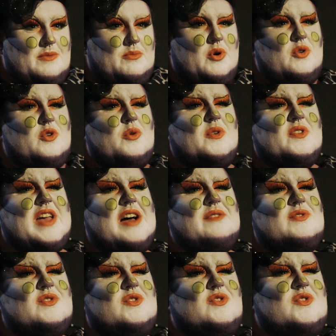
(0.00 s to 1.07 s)
Puka was
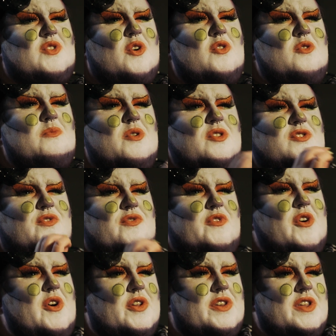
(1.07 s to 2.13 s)
having so much
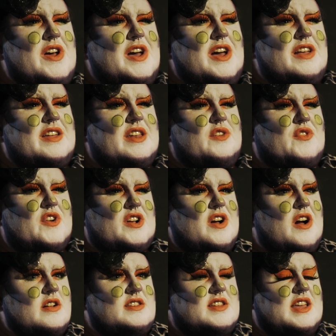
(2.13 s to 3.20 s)
fun that he
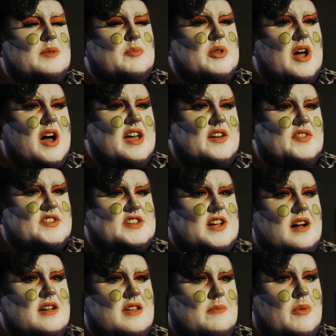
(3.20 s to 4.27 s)
forgot to keep an eye on the
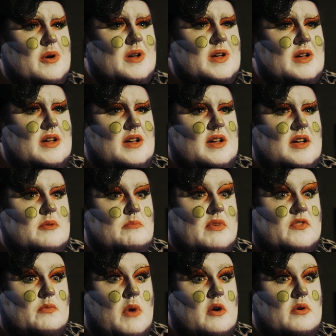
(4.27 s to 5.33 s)
time.
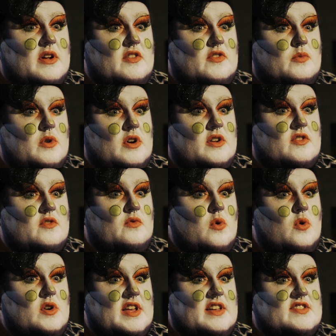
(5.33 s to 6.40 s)
Miss Morrigan's words of
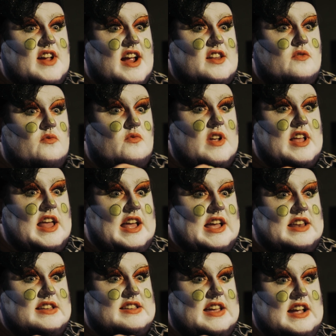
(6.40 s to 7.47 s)
warning started ringing
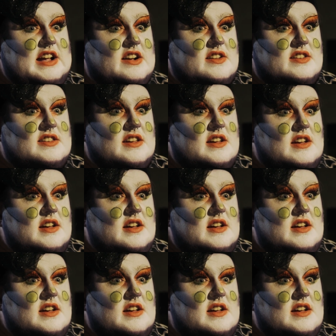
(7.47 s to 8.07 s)
in his ears.